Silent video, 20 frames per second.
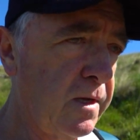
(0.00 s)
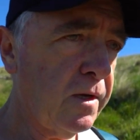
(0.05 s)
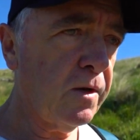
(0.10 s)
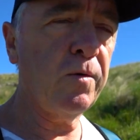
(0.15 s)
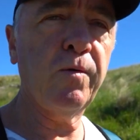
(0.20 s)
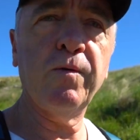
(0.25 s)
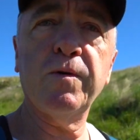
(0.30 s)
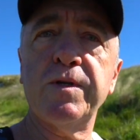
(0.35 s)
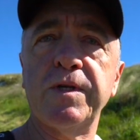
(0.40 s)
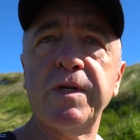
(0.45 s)

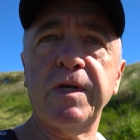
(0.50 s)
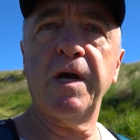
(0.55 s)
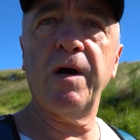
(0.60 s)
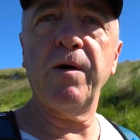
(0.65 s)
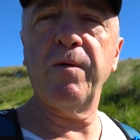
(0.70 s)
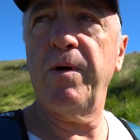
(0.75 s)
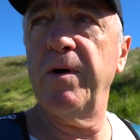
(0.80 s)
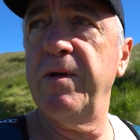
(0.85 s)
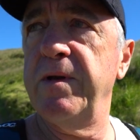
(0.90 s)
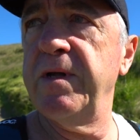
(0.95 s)
course to
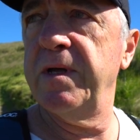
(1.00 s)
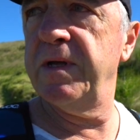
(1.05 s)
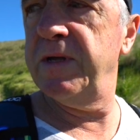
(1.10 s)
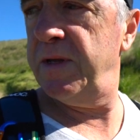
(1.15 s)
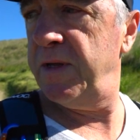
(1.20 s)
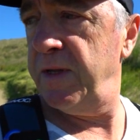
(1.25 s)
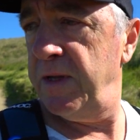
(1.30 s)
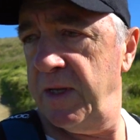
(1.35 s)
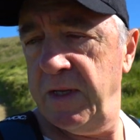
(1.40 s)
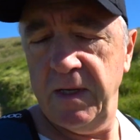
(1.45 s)
go on.
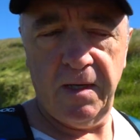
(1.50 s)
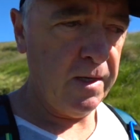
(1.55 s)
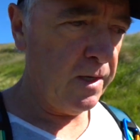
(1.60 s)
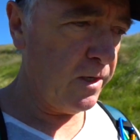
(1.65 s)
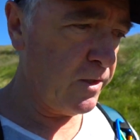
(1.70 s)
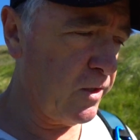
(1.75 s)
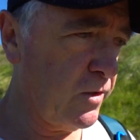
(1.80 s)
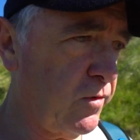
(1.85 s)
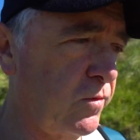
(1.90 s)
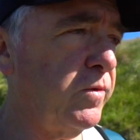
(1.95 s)

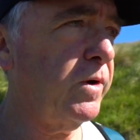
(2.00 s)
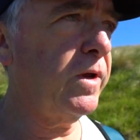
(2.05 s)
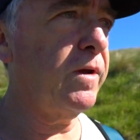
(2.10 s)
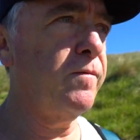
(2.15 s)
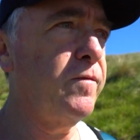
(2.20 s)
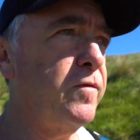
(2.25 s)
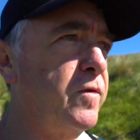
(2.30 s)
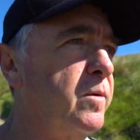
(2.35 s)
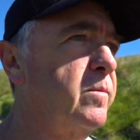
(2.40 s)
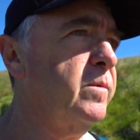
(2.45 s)
It just
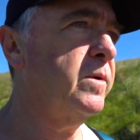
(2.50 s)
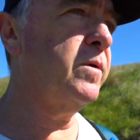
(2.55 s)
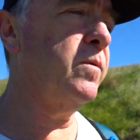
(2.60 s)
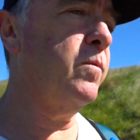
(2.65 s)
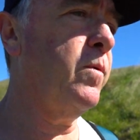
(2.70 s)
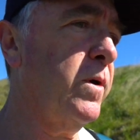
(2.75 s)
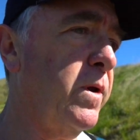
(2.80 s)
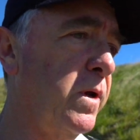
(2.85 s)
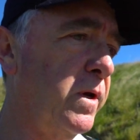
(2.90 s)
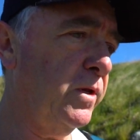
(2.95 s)
reconfirmed
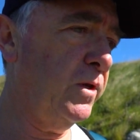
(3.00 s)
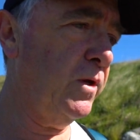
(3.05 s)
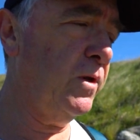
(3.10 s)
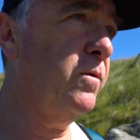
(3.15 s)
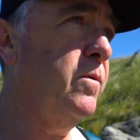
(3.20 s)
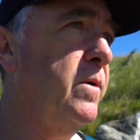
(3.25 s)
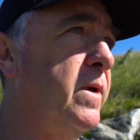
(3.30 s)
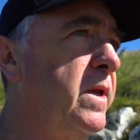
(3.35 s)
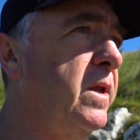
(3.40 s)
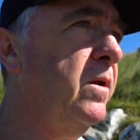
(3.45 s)
what I
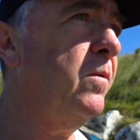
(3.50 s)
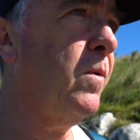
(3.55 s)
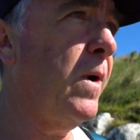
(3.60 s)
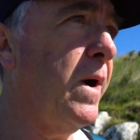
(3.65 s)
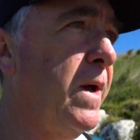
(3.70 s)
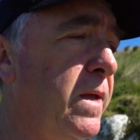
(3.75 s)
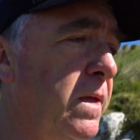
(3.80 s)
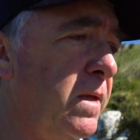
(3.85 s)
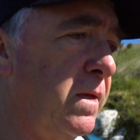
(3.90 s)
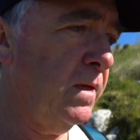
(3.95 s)
knew
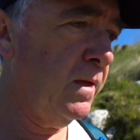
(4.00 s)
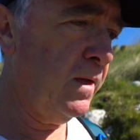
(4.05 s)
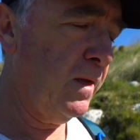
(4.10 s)
anyway.